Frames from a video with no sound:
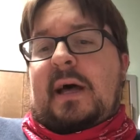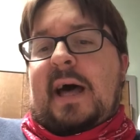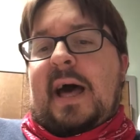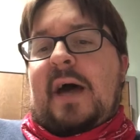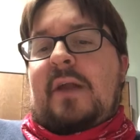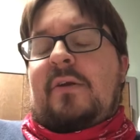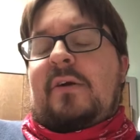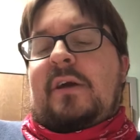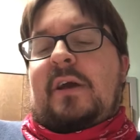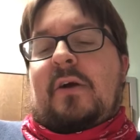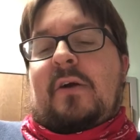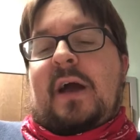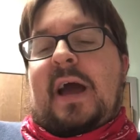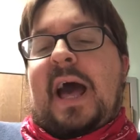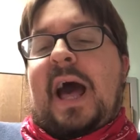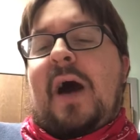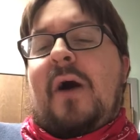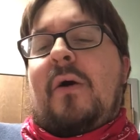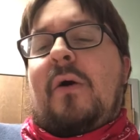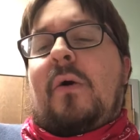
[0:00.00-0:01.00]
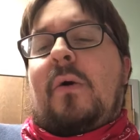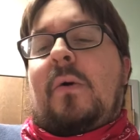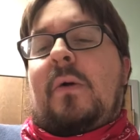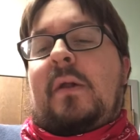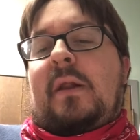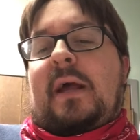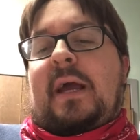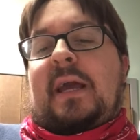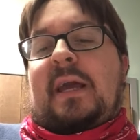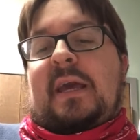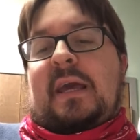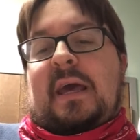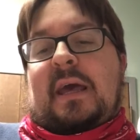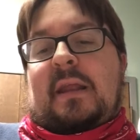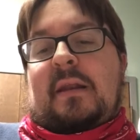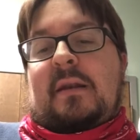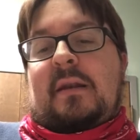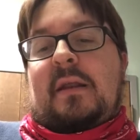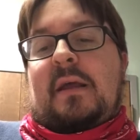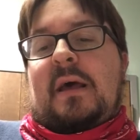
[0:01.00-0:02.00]
I don't care how old I
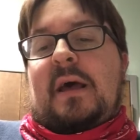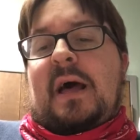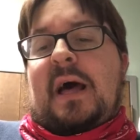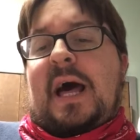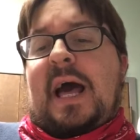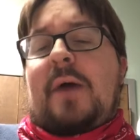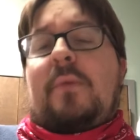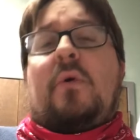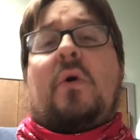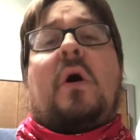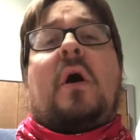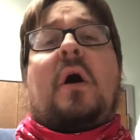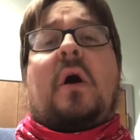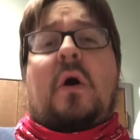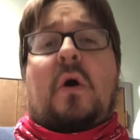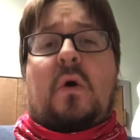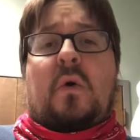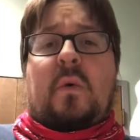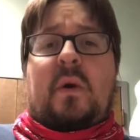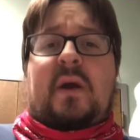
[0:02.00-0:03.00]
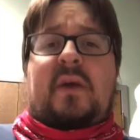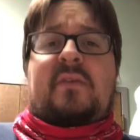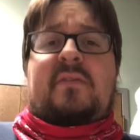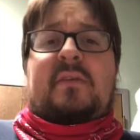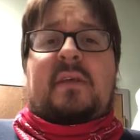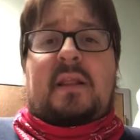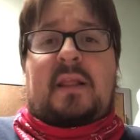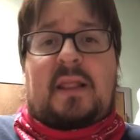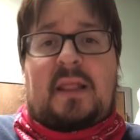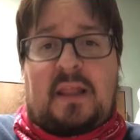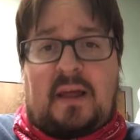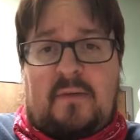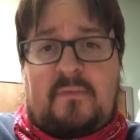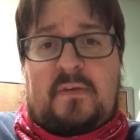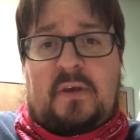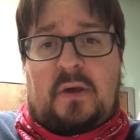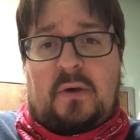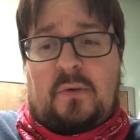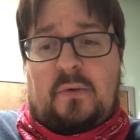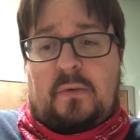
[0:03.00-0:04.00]
get. I will always love
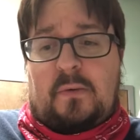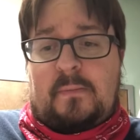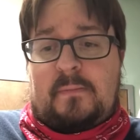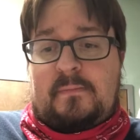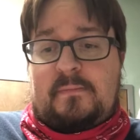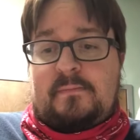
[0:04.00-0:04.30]
you.